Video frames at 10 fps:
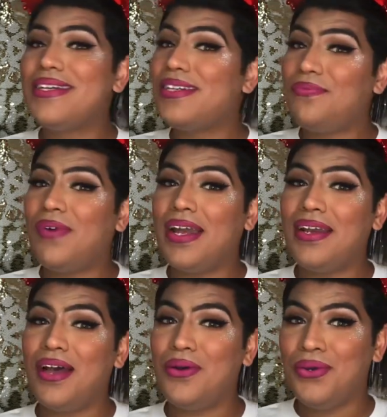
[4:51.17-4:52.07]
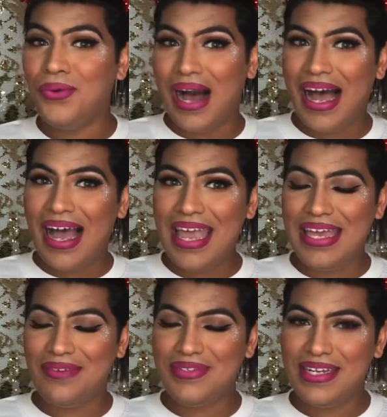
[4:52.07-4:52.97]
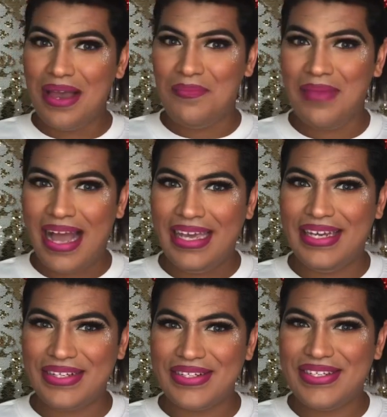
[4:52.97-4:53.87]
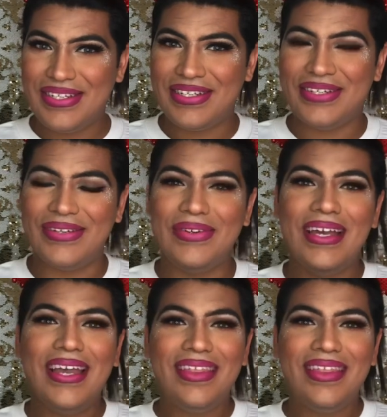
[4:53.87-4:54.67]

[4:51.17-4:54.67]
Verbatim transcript: to find out who I gifted my ears to.